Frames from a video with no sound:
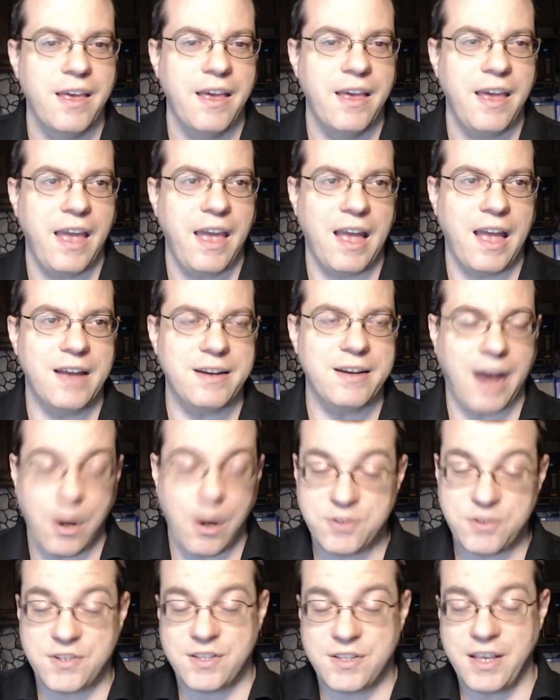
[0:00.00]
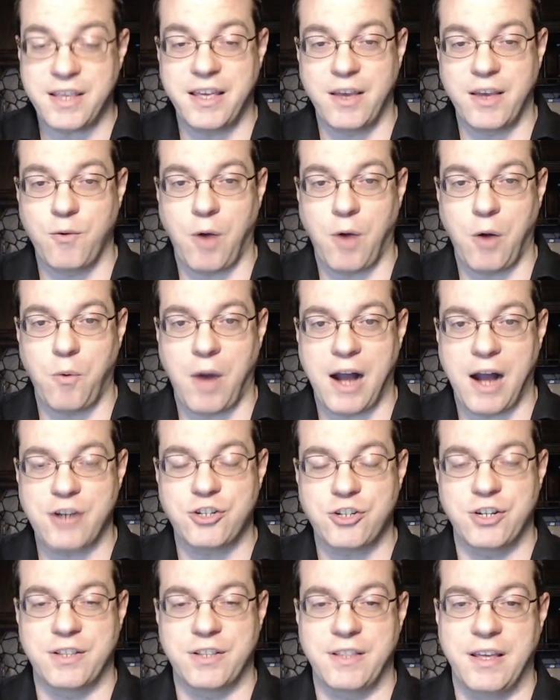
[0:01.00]
And I was thinking while
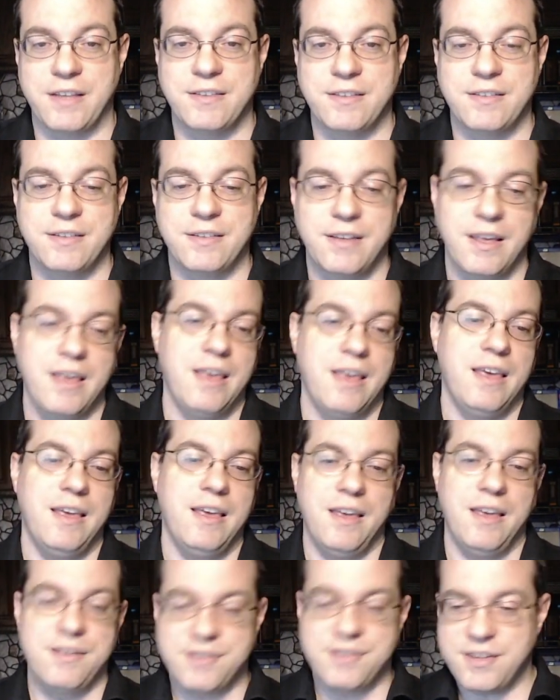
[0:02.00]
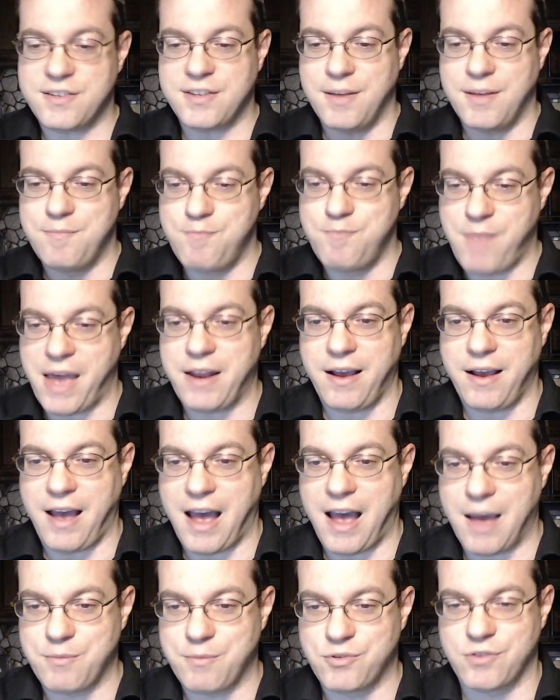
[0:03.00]
watching this, is this a meta
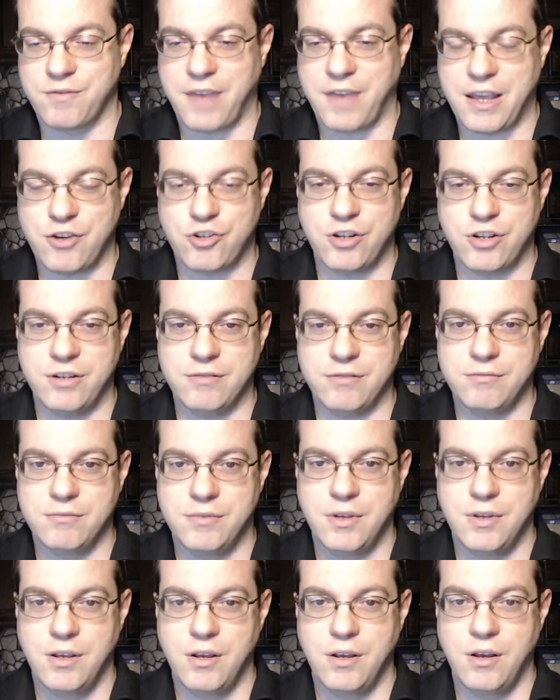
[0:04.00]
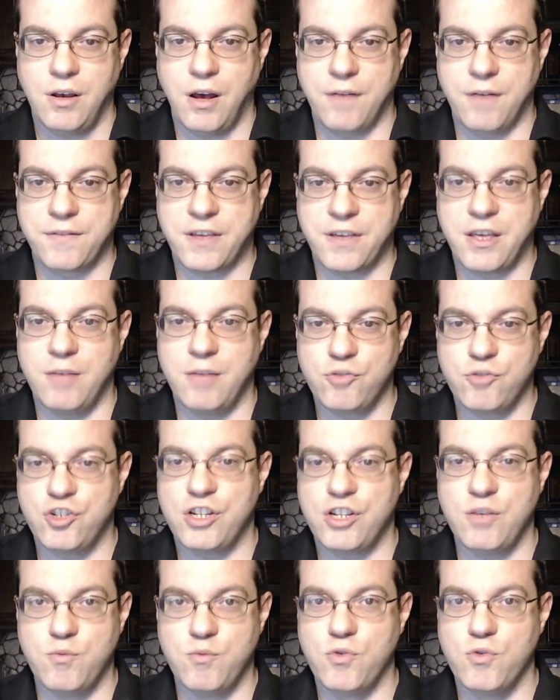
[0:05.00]
observation of Kim
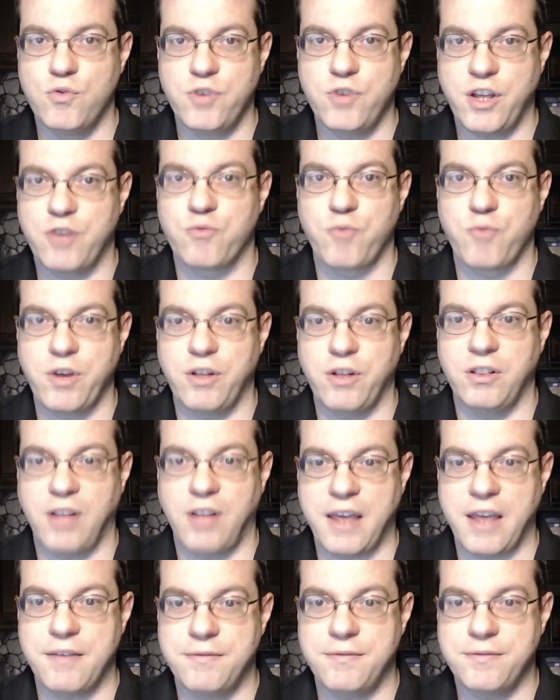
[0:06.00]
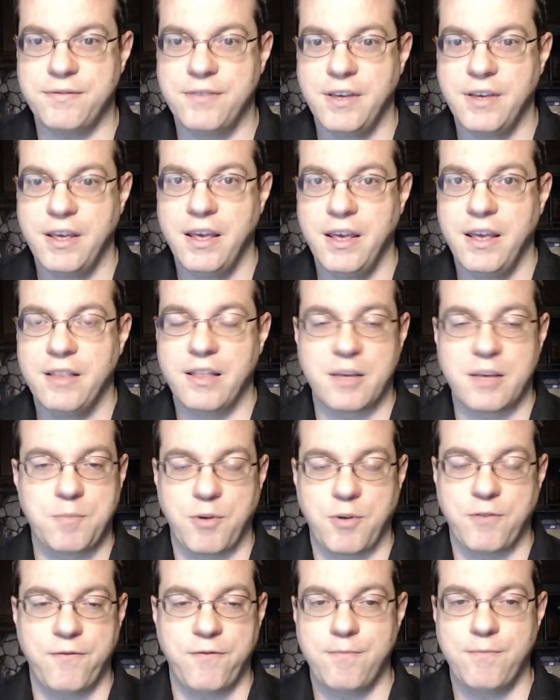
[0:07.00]
Ji Woon in real life? Like
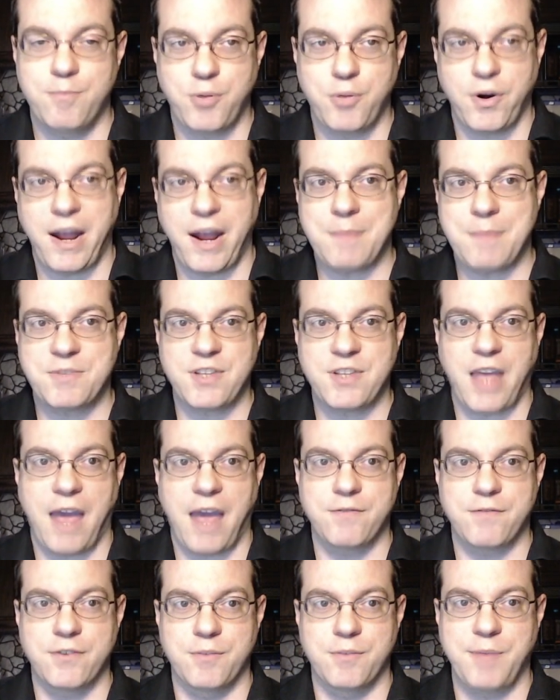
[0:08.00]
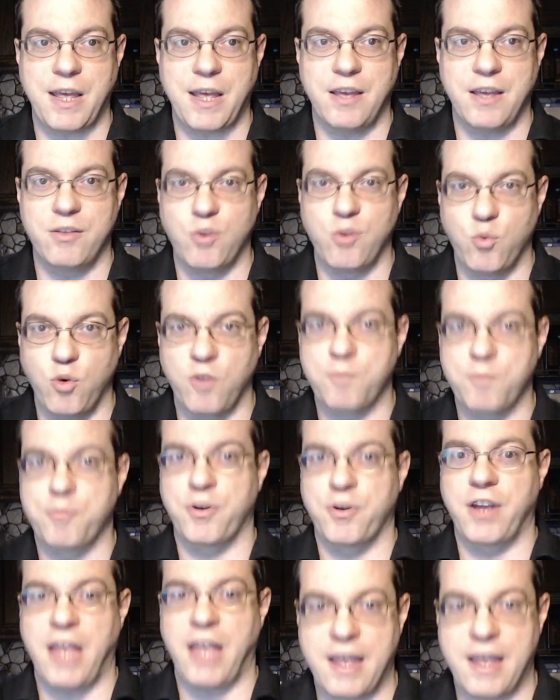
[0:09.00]
per- perhaps after making the Wolf
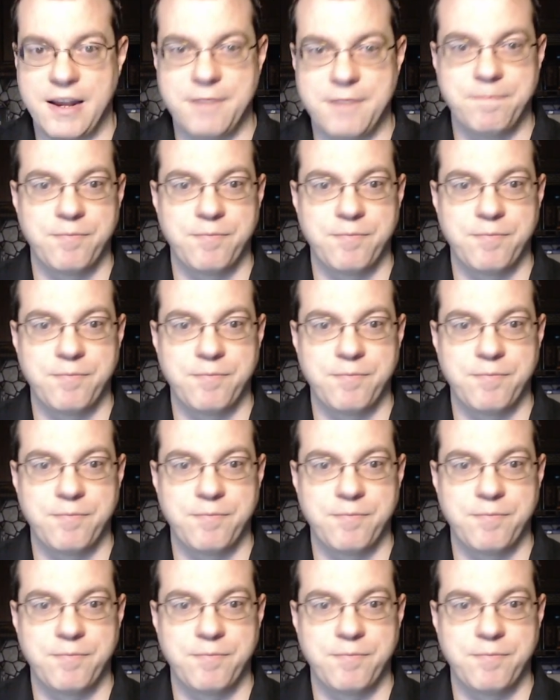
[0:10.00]
Brigade,